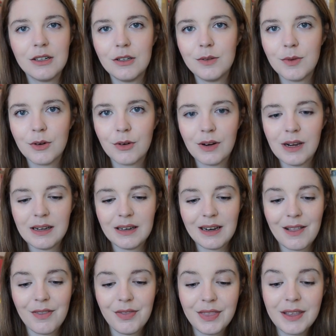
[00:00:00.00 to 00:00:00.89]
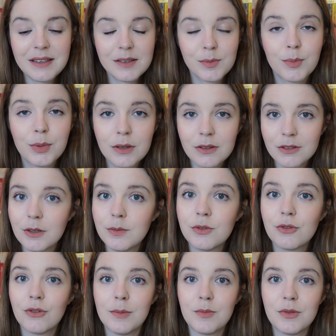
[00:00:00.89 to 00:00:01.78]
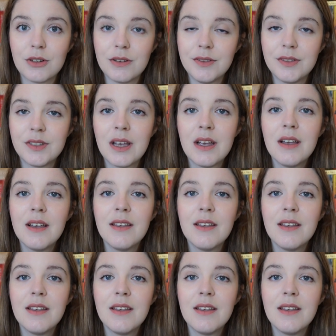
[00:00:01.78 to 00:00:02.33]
Illumicrate and these book subscriptions,